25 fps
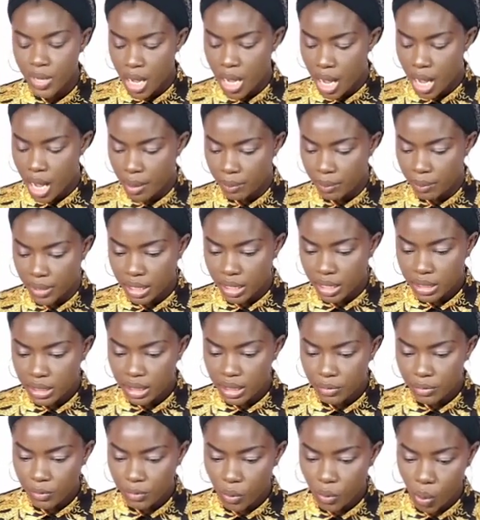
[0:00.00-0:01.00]
That's
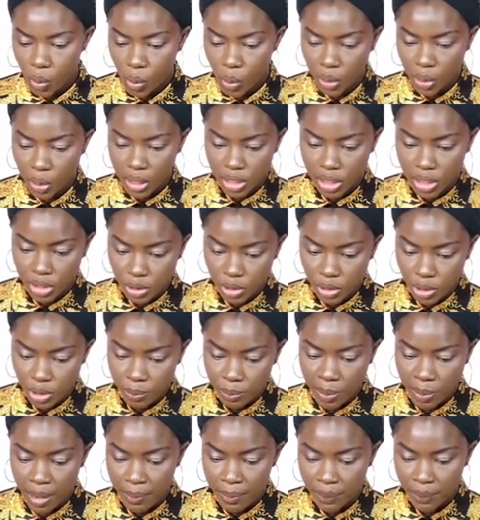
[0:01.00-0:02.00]
it for the
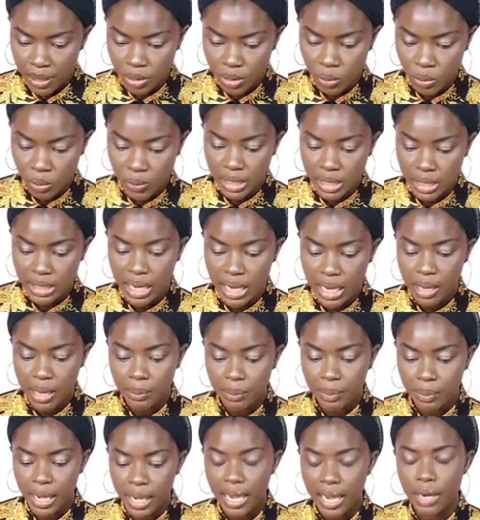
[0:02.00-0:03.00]
newspapers. We will take a
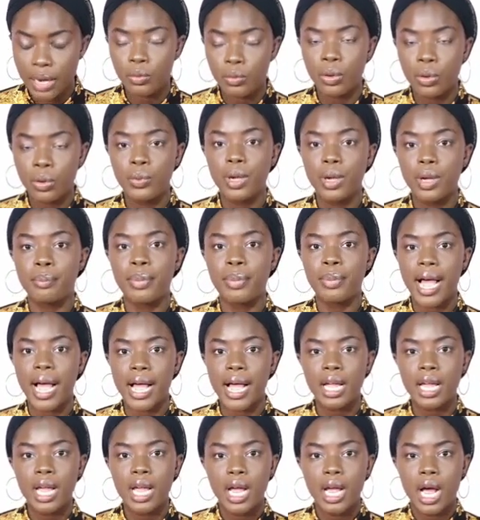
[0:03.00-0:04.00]
break, and when we are
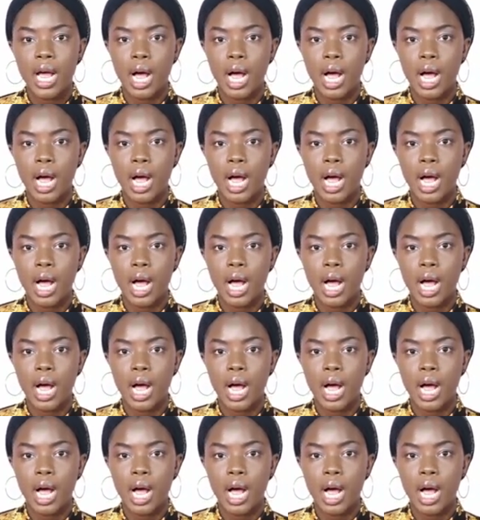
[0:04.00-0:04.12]
back,